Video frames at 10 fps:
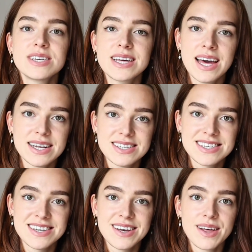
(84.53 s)
the
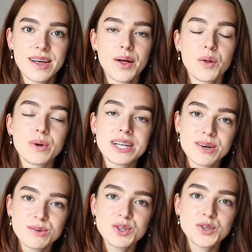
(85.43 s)
catch. We
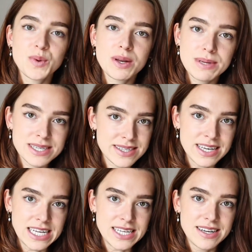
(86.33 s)
don't just want to be
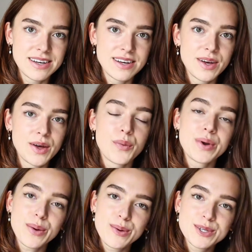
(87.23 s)
seen.
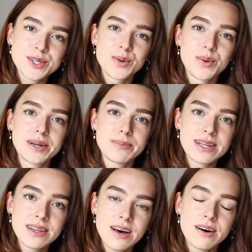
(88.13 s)
We also want to
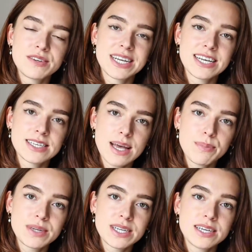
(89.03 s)
be loved and
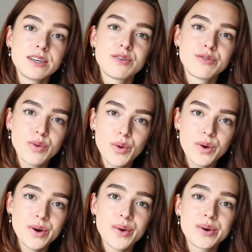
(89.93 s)
accepted
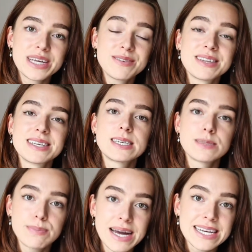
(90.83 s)
for or even
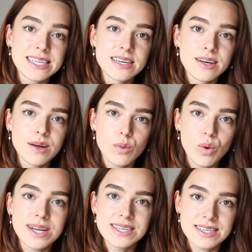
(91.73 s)
despite
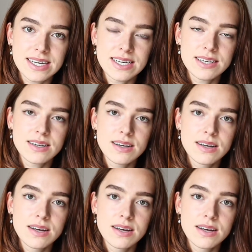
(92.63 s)
what is seen.